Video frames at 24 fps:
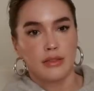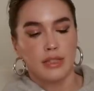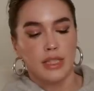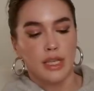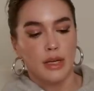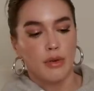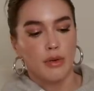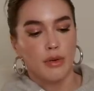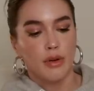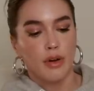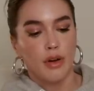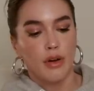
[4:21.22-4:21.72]

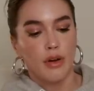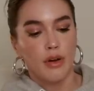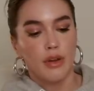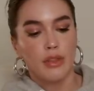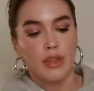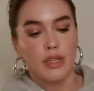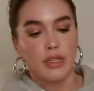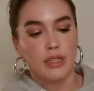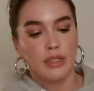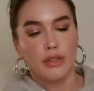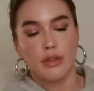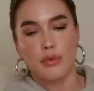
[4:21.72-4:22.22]
There were all
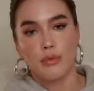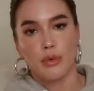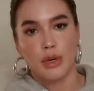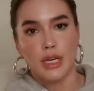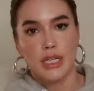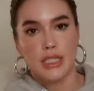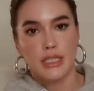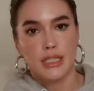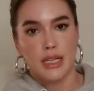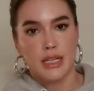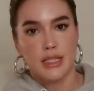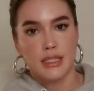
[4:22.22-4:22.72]
the little
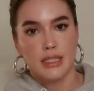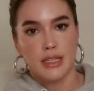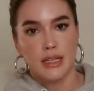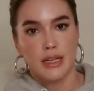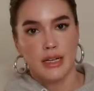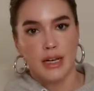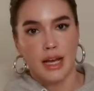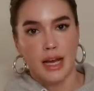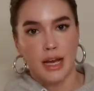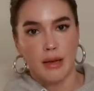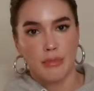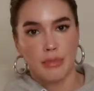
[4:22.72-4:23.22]
warning signs that
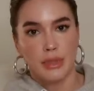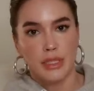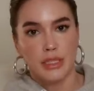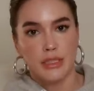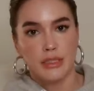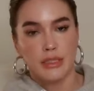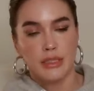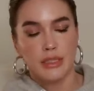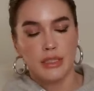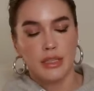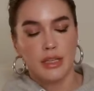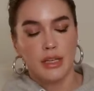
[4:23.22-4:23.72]
had
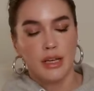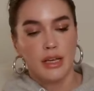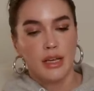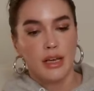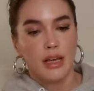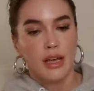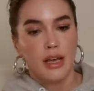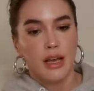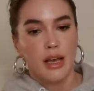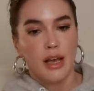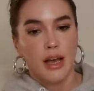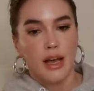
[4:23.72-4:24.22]
happened.
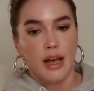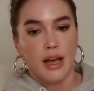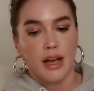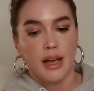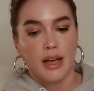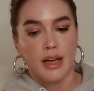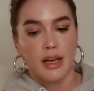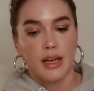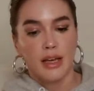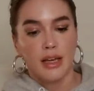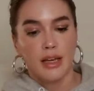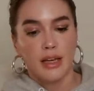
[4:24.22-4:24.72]

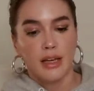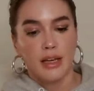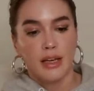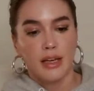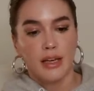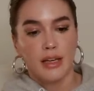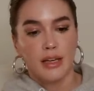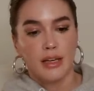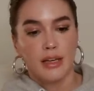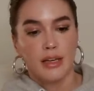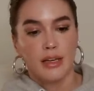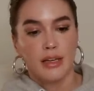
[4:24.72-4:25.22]

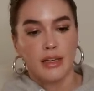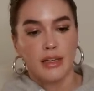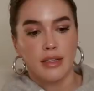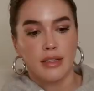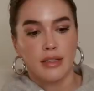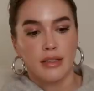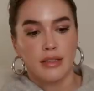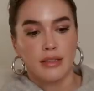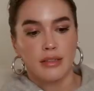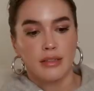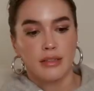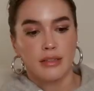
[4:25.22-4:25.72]
I
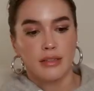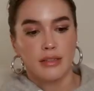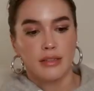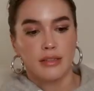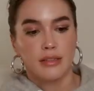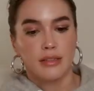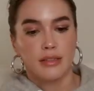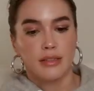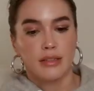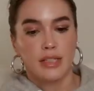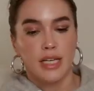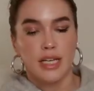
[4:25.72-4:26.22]

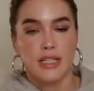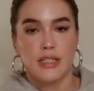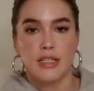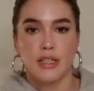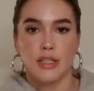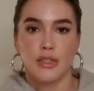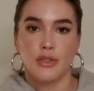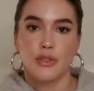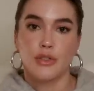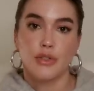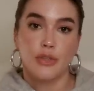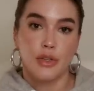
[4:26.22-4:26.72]

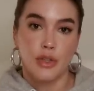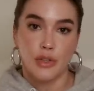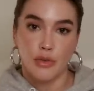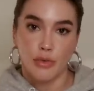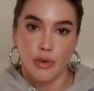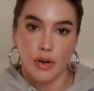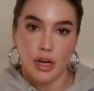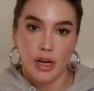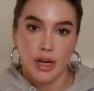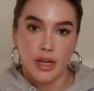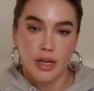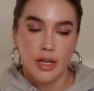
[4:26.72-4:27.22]
continue to
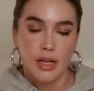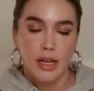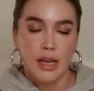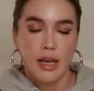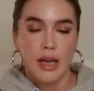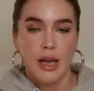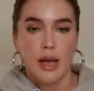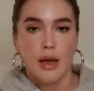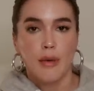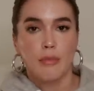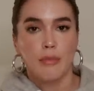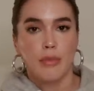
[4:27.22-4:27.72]
ignore.
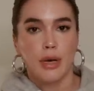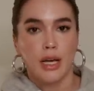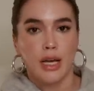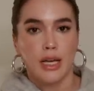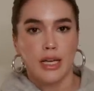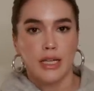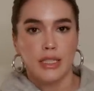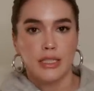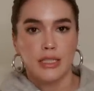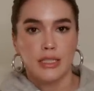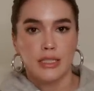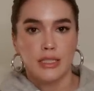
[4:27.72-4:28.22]

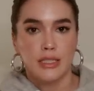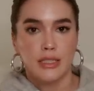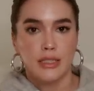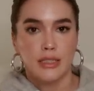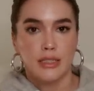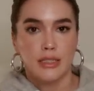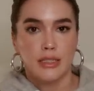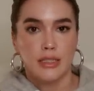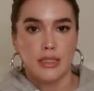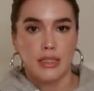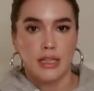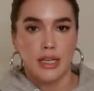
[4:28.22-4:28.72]
But
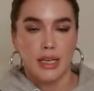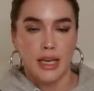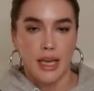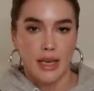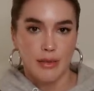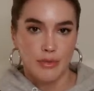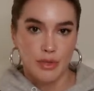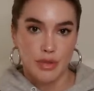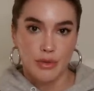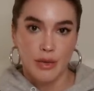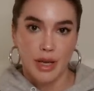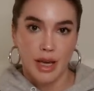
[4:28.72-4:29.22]
it
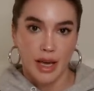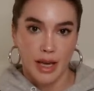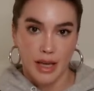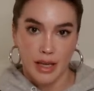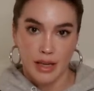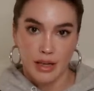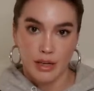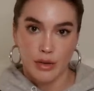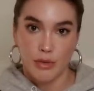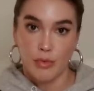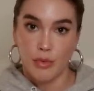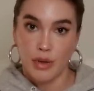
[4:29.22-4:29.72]
came to a
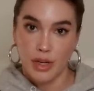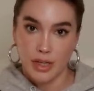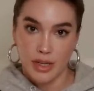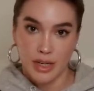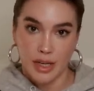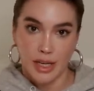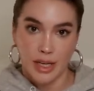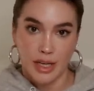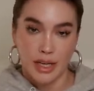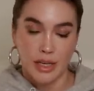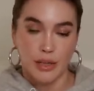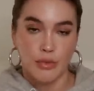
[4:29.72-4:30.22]
head one
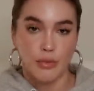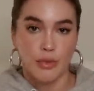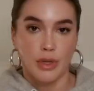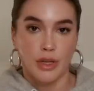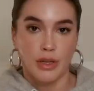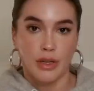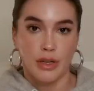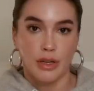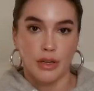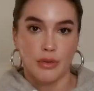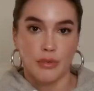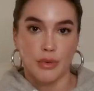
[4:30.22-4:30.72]
night.
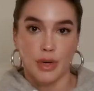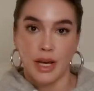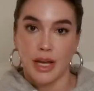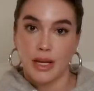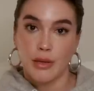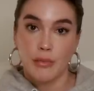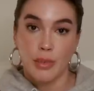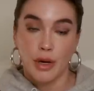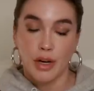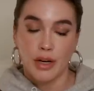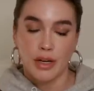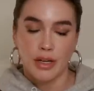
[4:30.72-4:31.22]
We were at
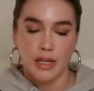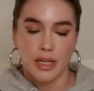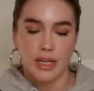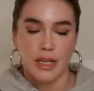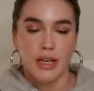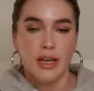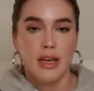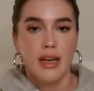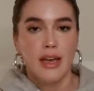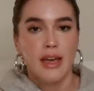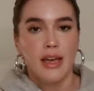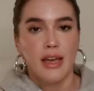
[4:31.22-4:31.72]
a
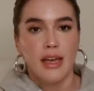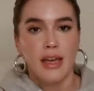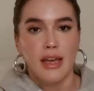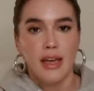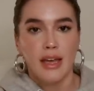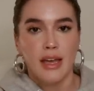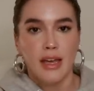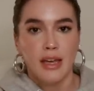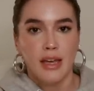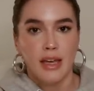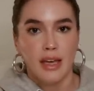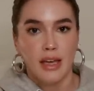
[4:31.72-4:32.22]
party
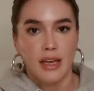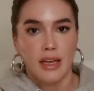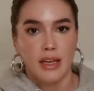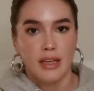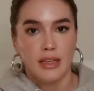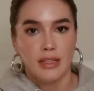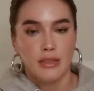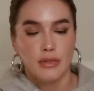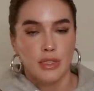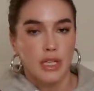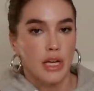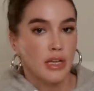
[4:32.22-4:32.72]

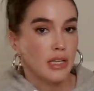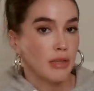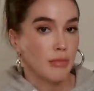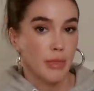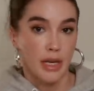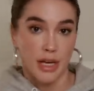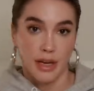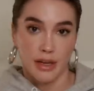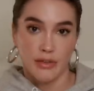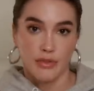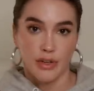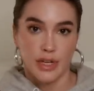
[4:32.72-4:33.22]
and I was talking to
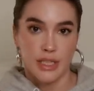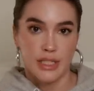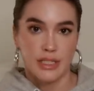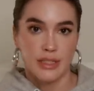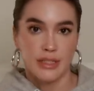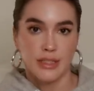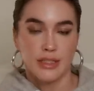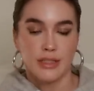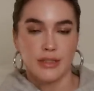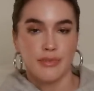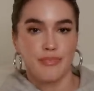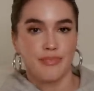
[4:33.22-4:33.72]
my guy
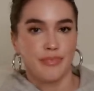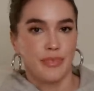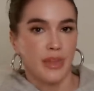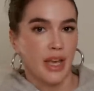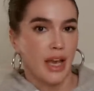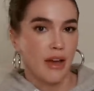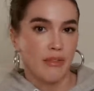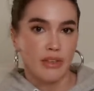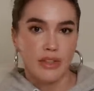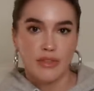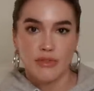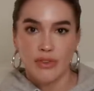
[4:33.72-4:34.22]
friends,
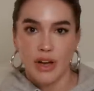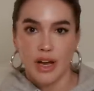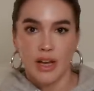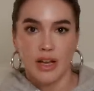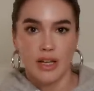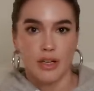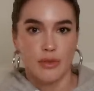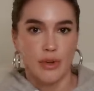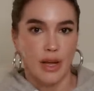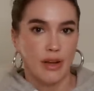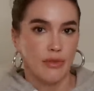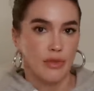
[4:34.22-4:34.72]
having
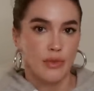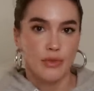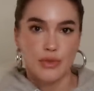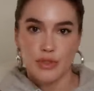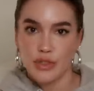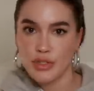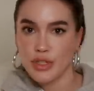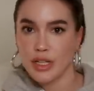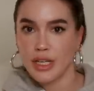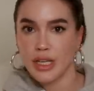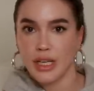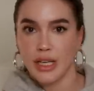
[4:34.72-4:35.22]
fun. Everyone
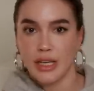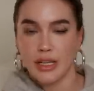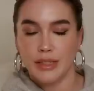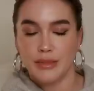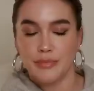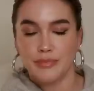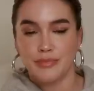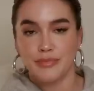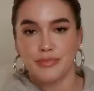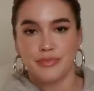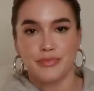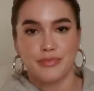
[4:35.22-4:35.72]
was
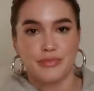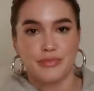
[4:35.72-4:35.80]
drinking.